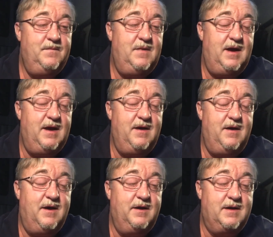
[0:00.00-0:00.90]
Uh, I'm
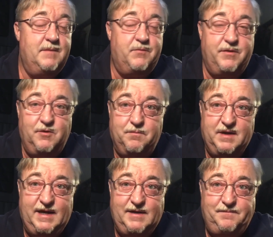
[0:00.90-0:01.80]
going to come up with a new
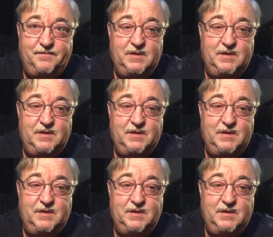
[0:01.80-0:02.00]
plan